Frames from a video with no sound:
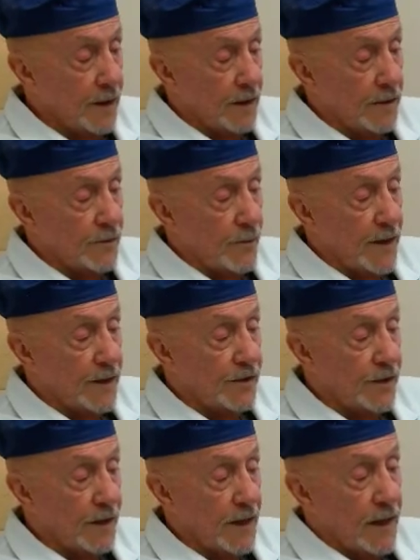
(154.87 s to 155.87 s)
that is
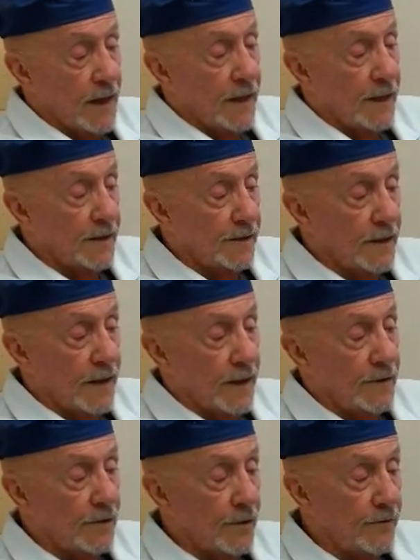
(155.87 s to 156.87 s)
rigid is the
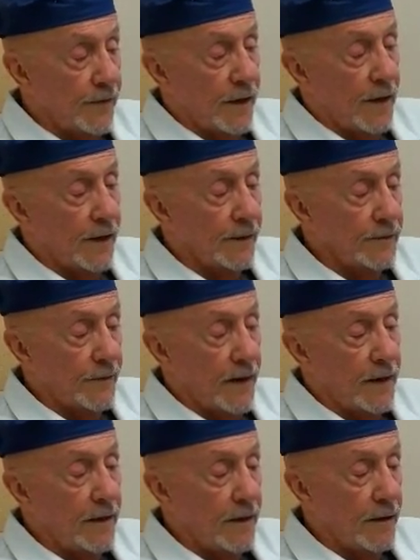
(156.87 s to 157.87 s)
nasopharynx
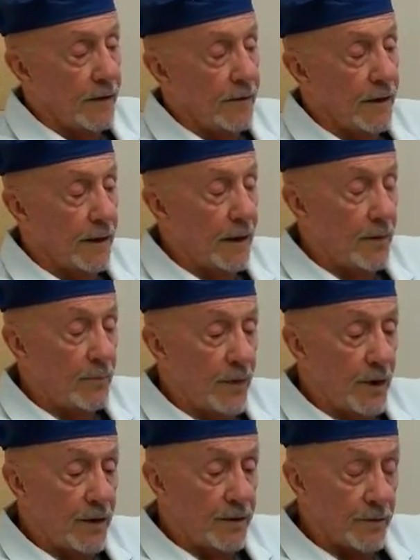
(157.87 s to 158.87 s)
right here that they
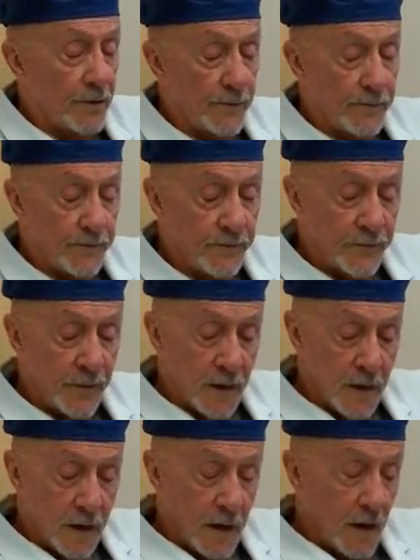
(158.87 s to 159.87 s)
breathe through.
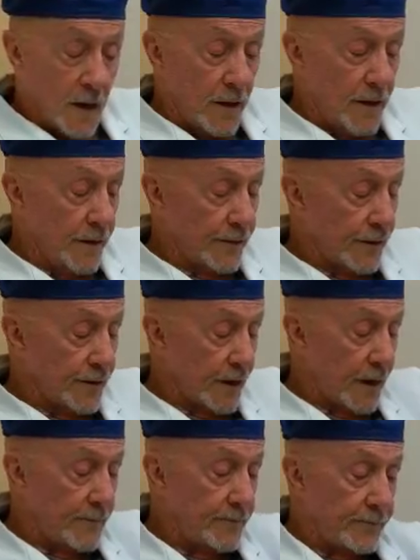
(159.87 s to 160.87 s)
This is
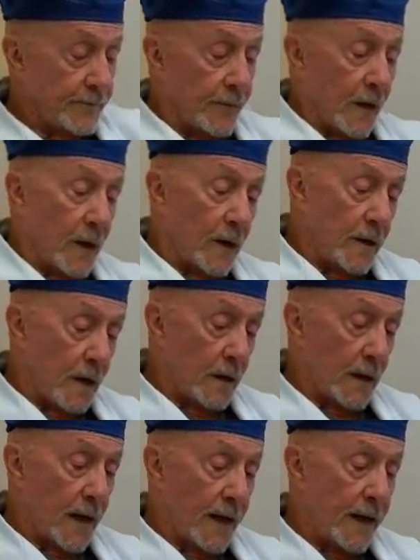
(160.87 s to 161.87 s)
a
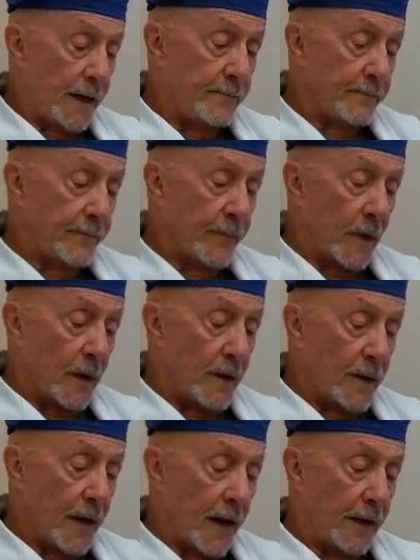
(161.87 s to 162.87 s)
young lady
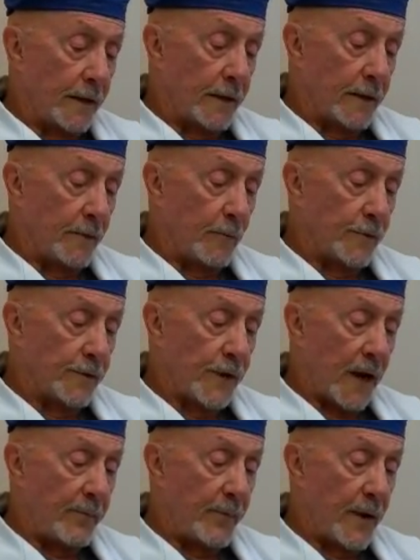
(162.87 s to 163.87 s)
that was
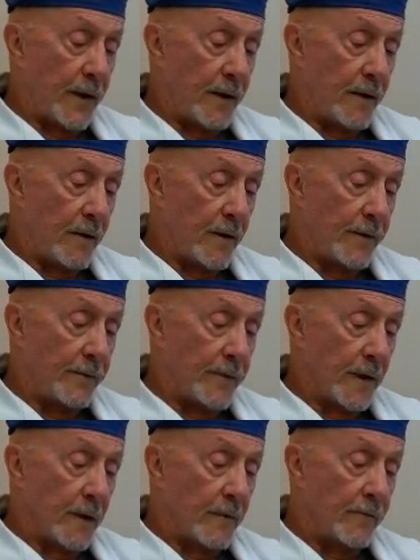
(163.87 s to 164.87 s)
operated on
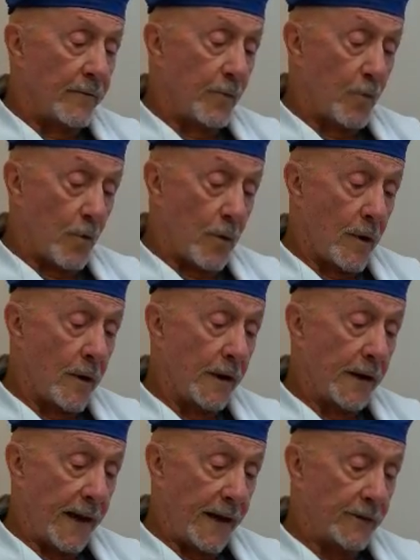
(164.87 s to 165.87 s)
for
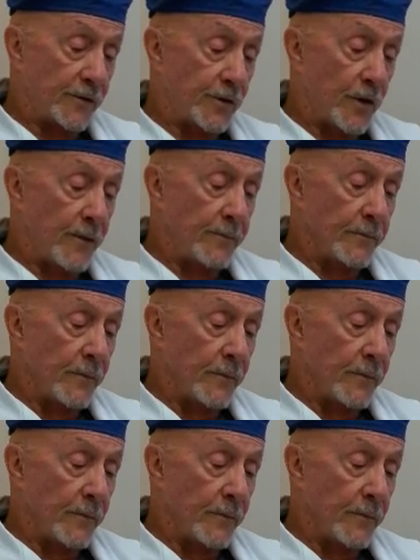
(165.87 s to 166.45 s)
cancer.